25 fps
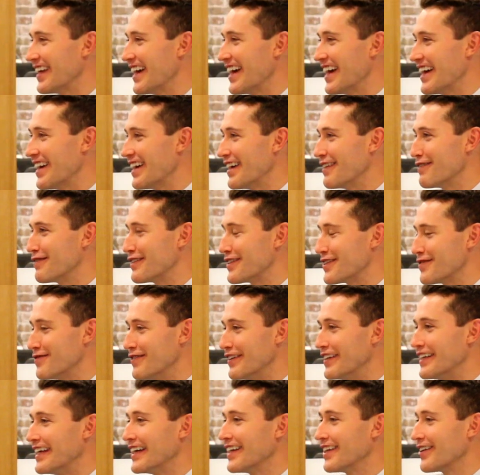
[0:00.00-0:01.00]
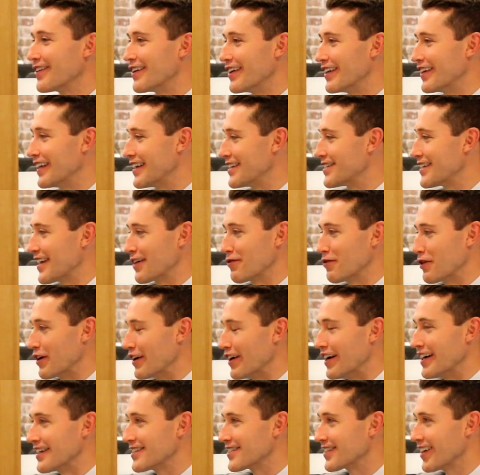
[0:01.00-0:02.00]
If it's vanilla and they're saying what a
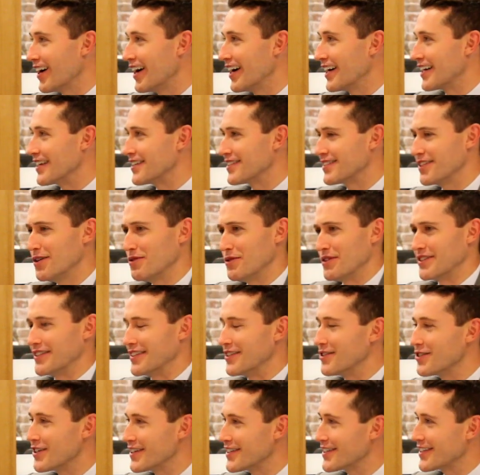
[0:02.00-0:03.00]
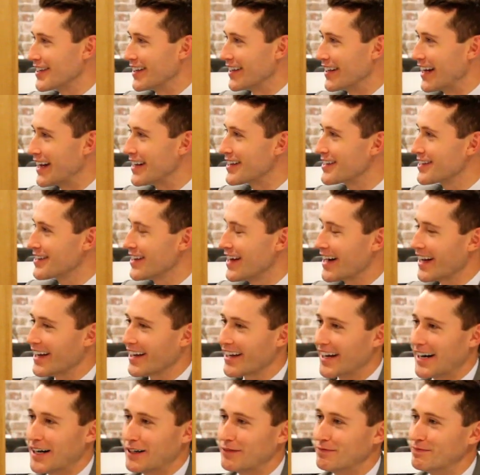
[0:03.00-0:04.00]
nice guy he is, no one's interested in that. It's
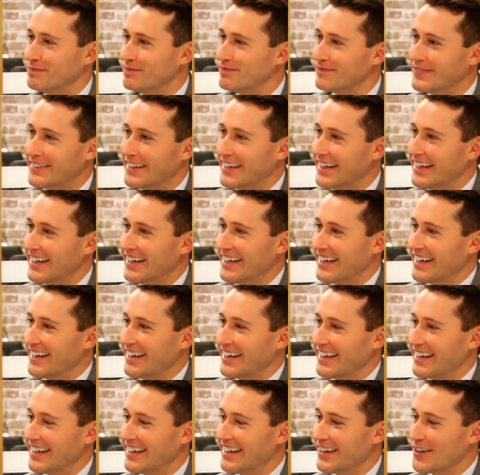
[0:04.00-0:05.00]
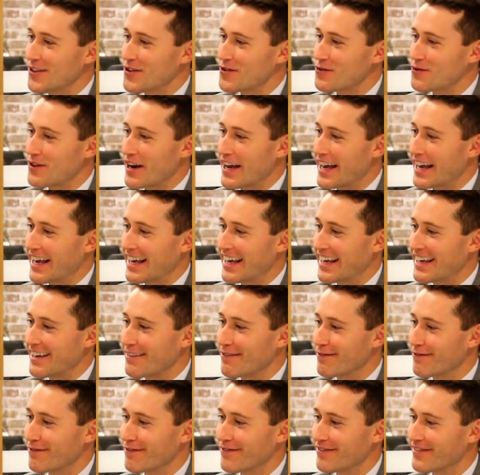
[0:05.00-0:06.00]
like where
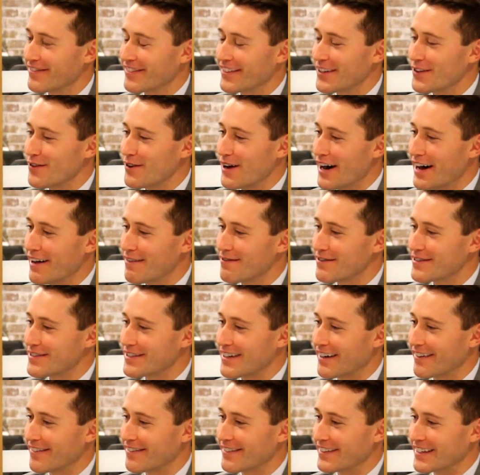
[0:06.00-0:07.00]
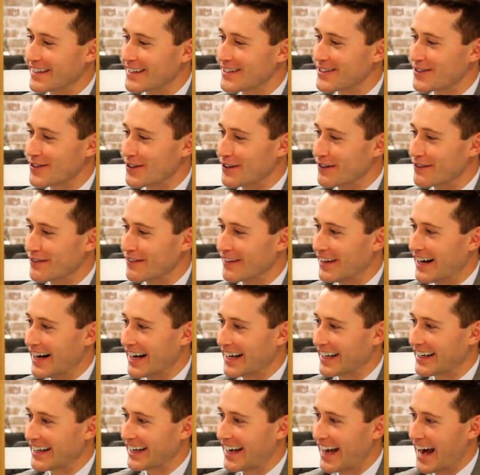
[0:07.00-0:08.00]
if you have stuff that's sort of
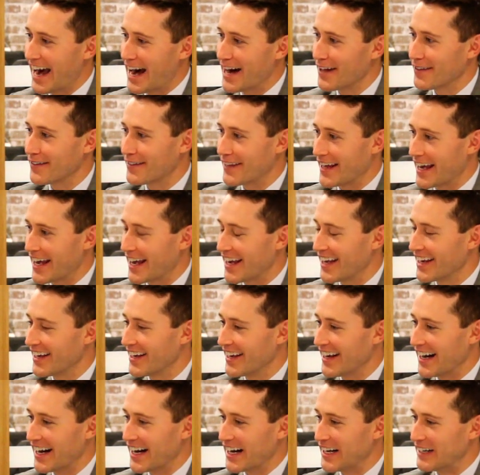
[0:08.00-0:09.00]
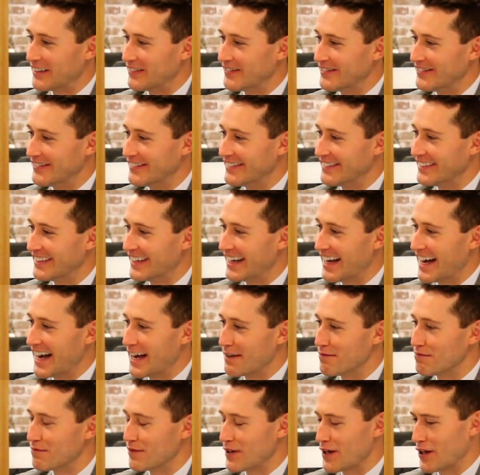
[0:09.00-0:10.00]
like out there and
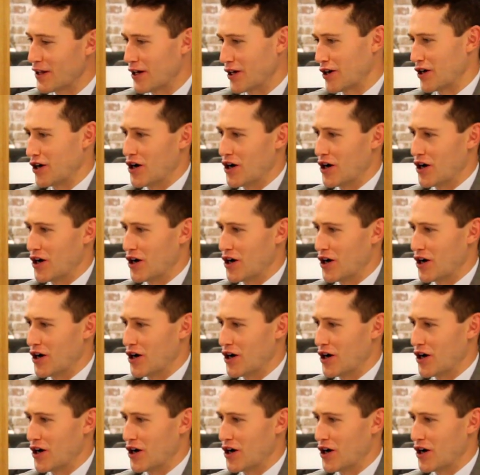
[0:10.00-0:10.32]
they're like,